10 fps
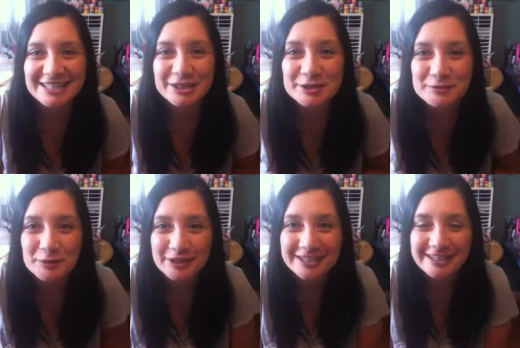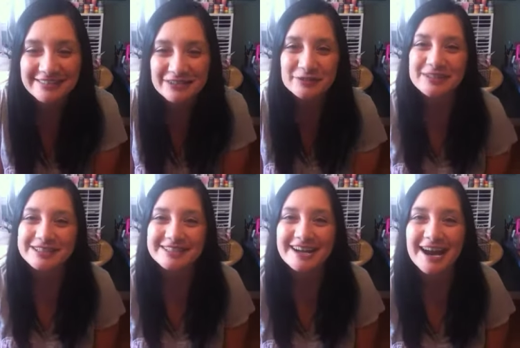Good morning,
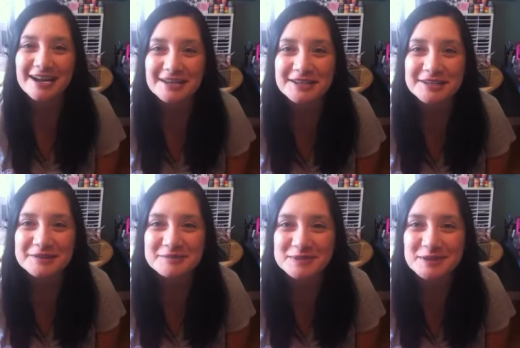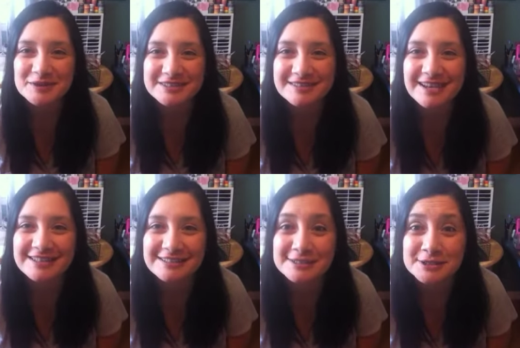everyone. I am so
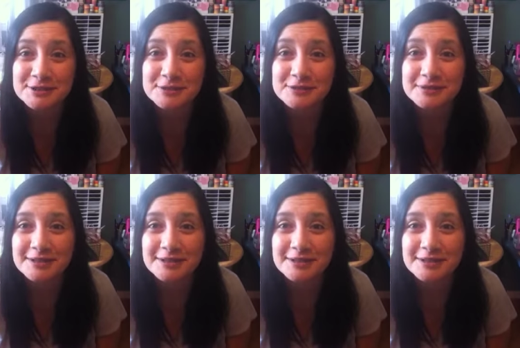excited to